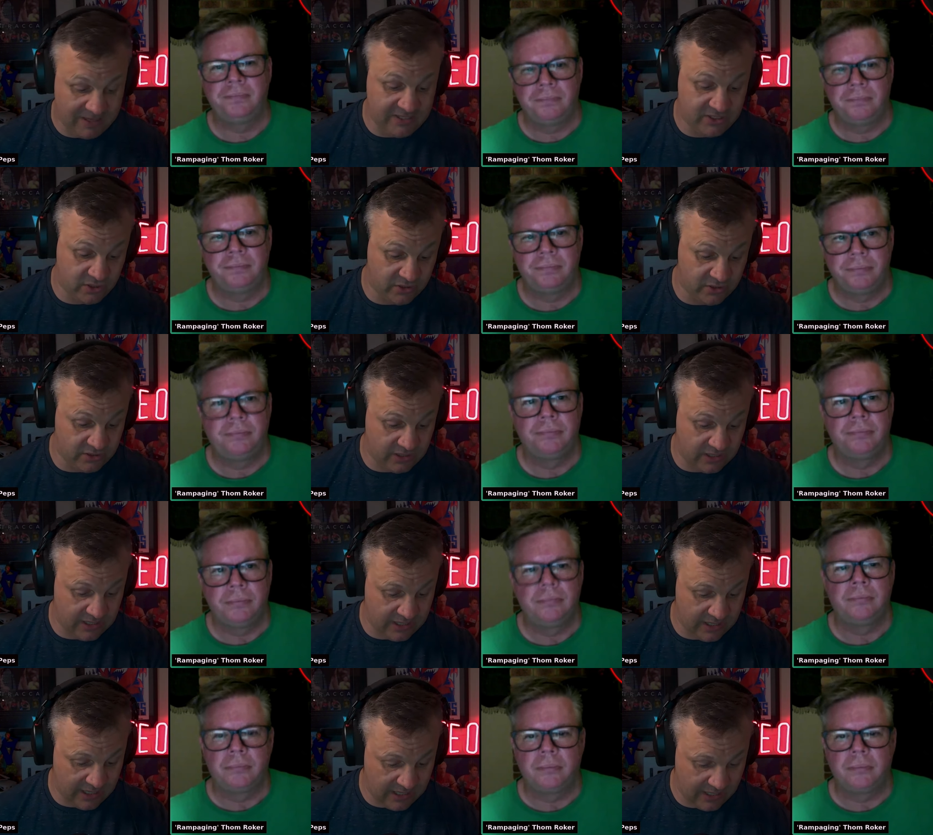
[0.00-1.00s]
Speaker 1: based on
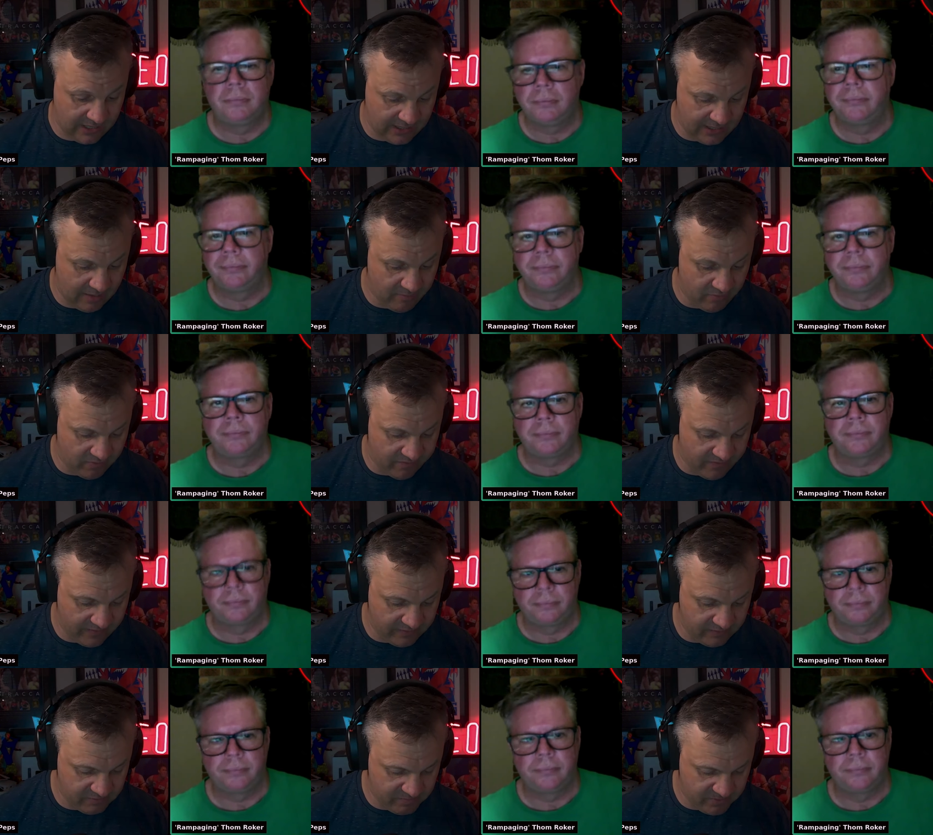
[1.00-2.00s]
a number of
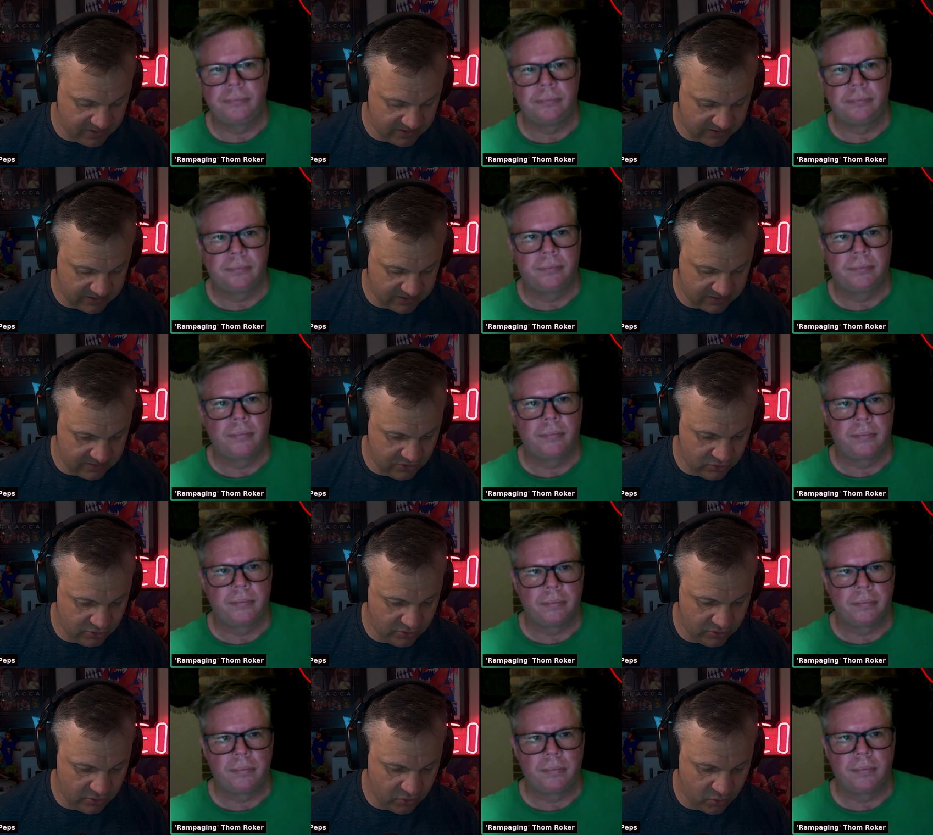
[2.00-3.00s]
others, but
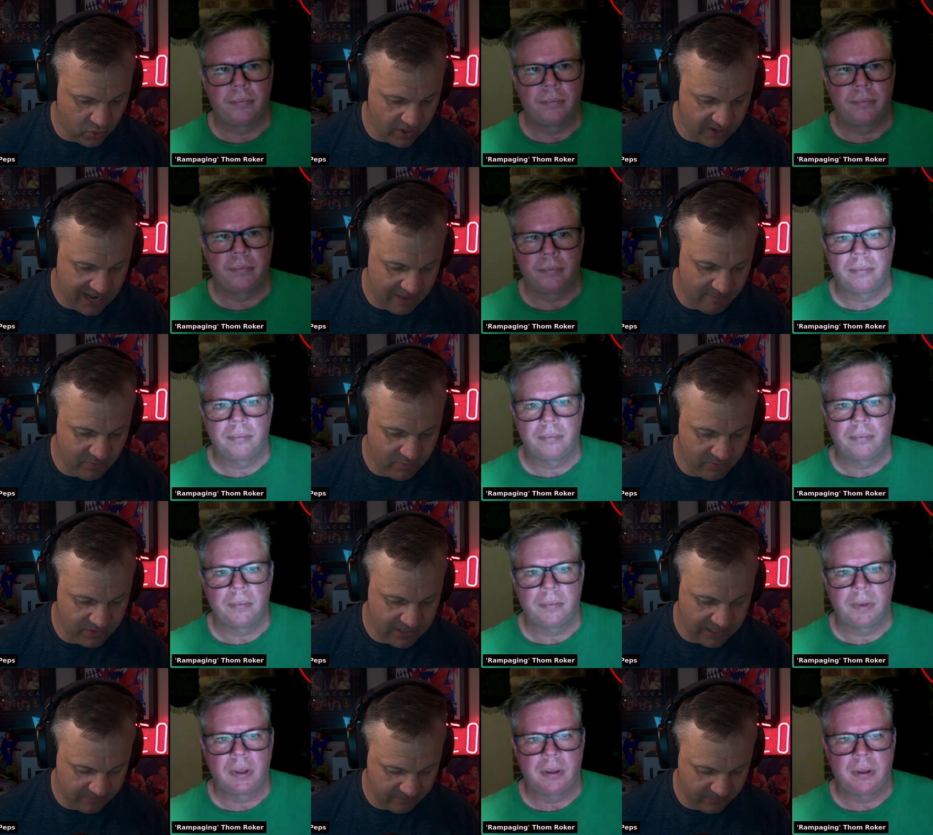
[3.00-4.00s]
you're quite happy
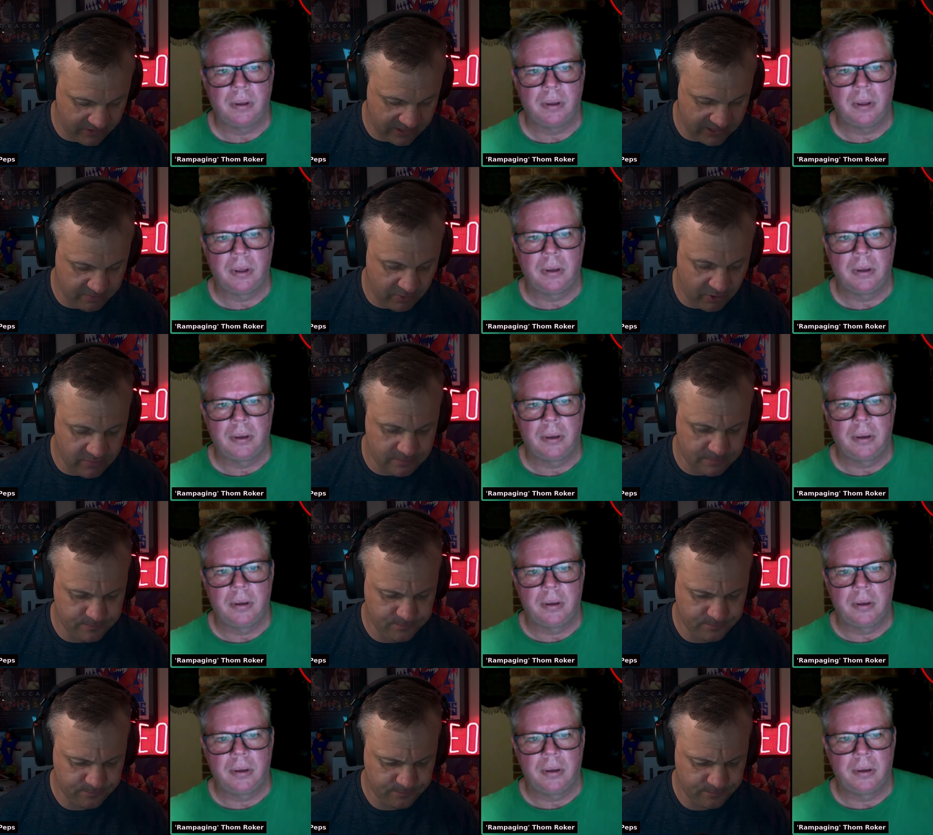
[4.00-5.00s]
with that spot.
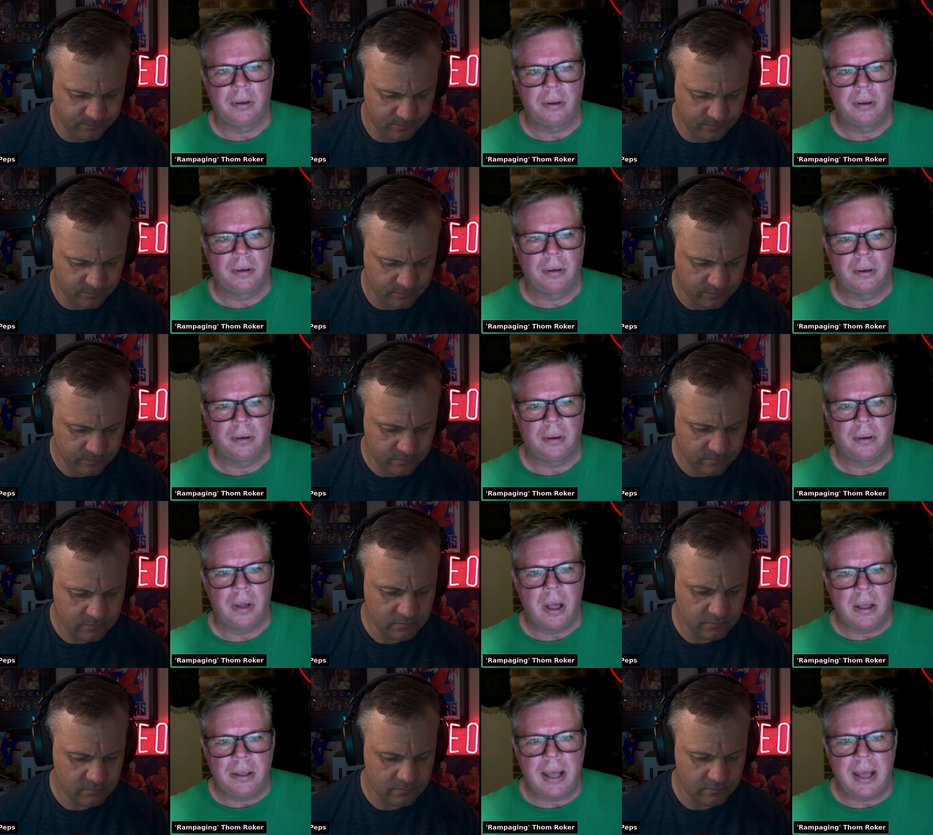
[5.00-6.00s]

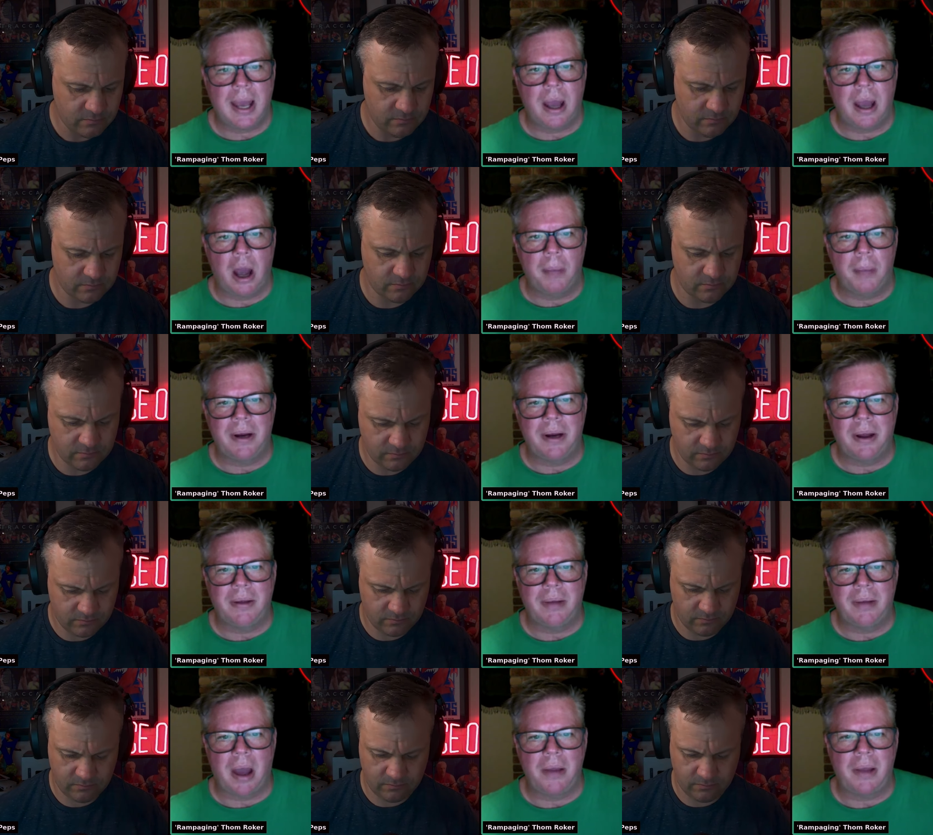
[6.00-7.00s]
Speaker 2: Yeah, I mean,
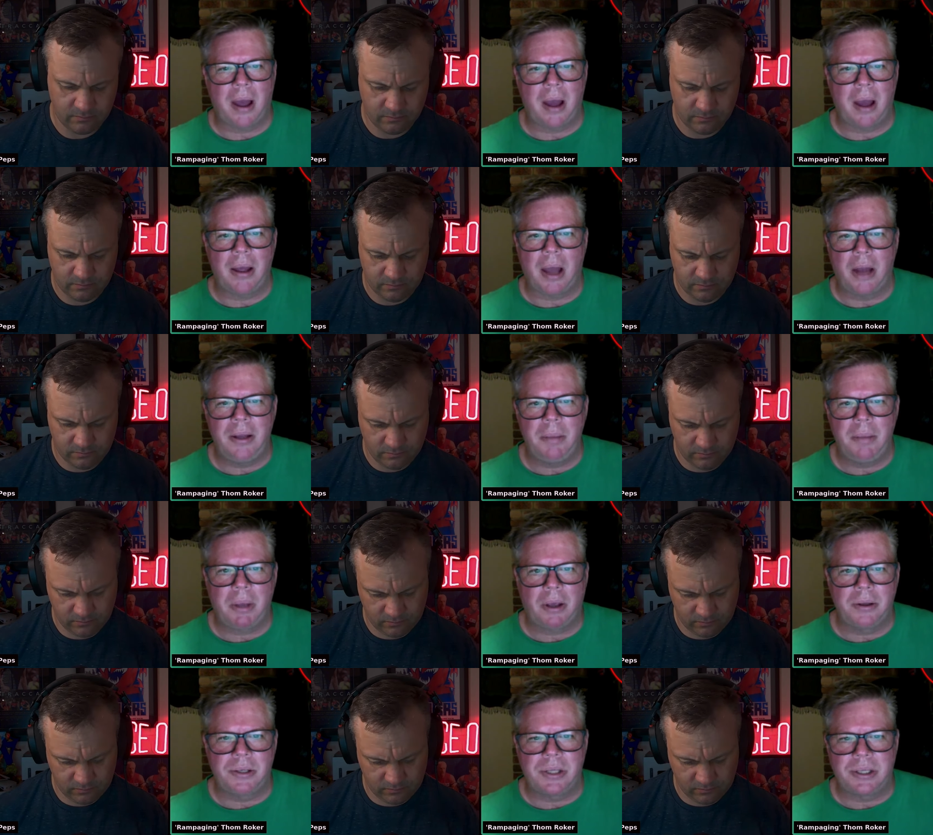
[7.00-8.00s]
only
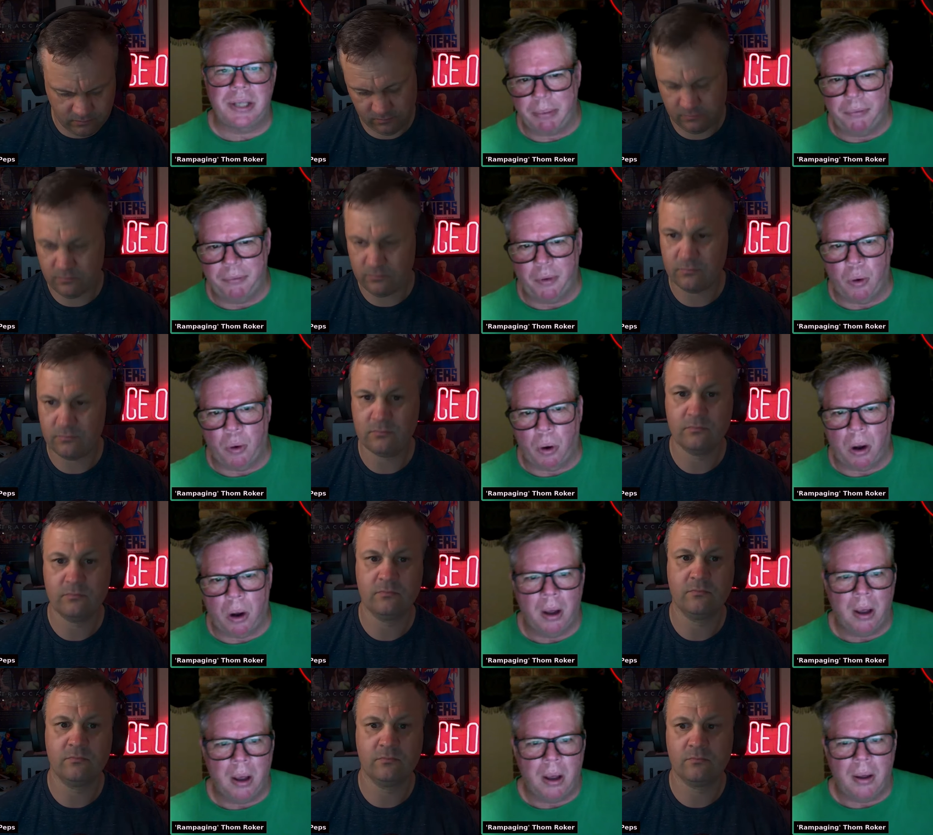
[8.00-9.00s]
because the
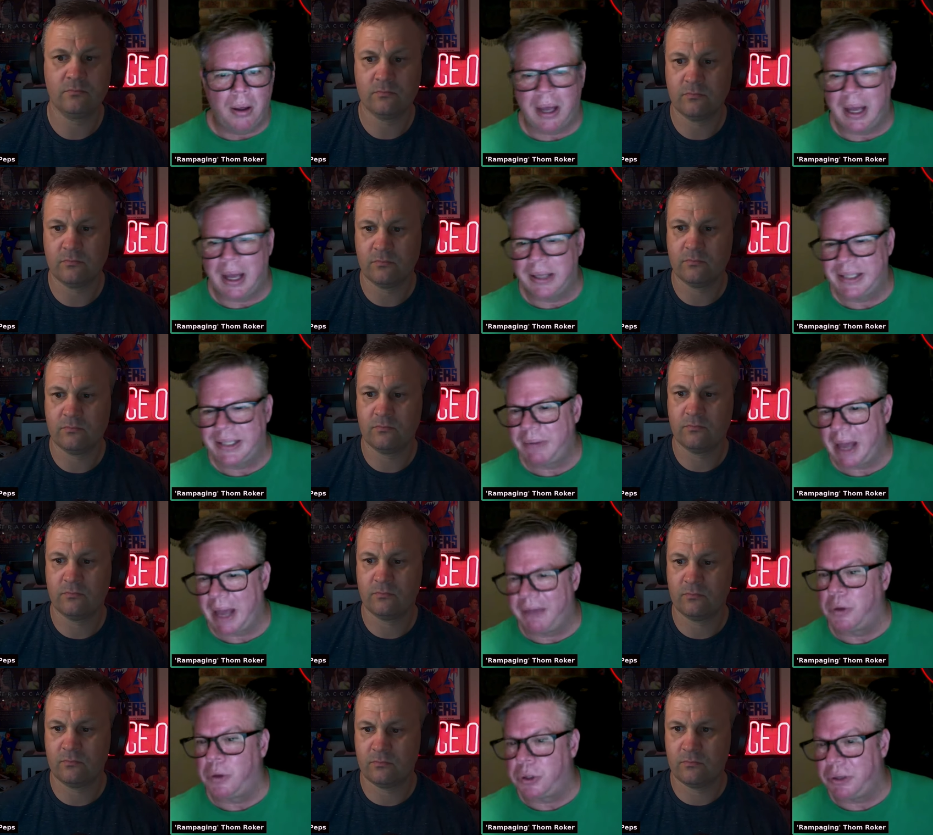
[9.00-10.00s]
before seemed to
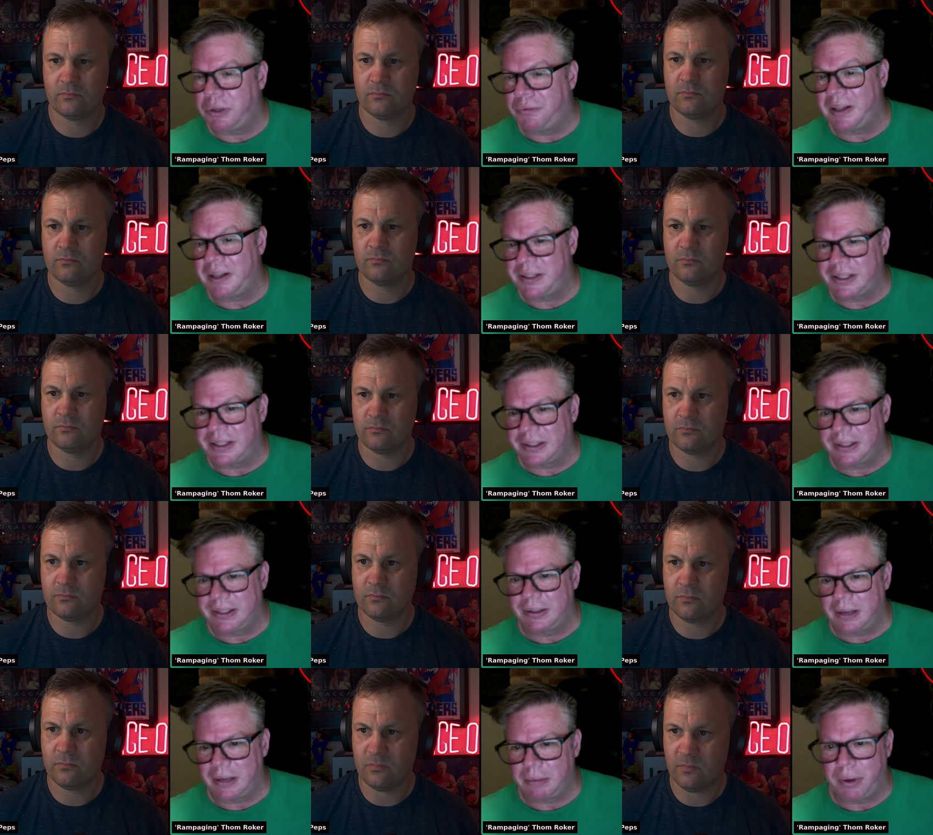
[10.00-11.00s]
have good defences
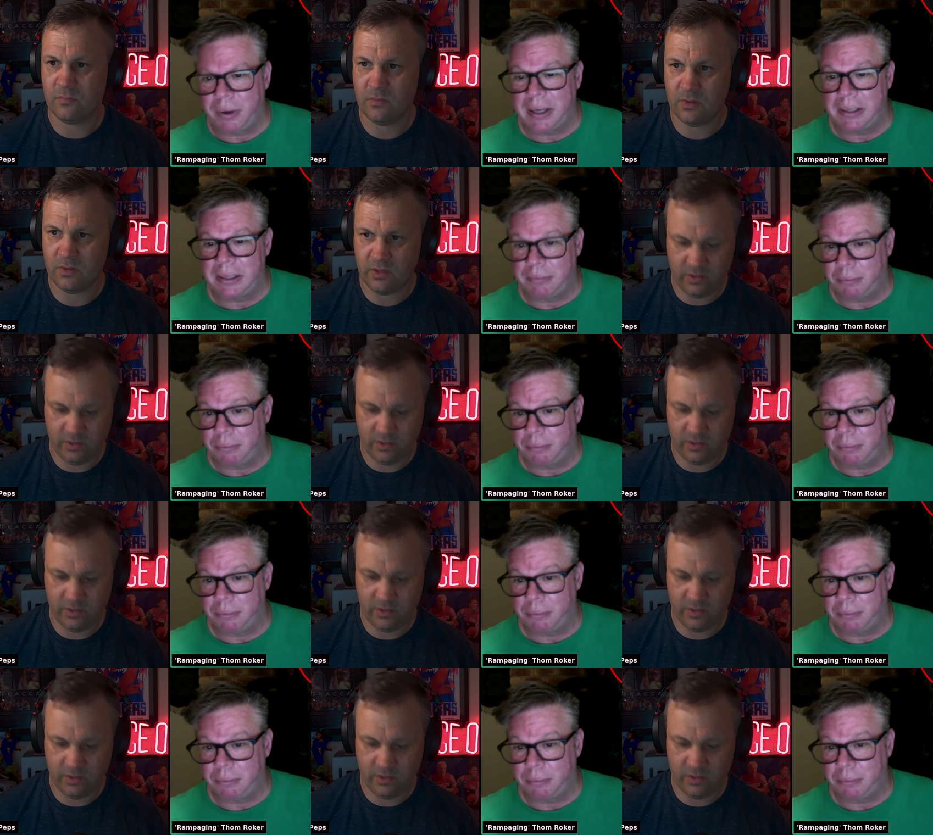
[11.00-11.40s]
and pretty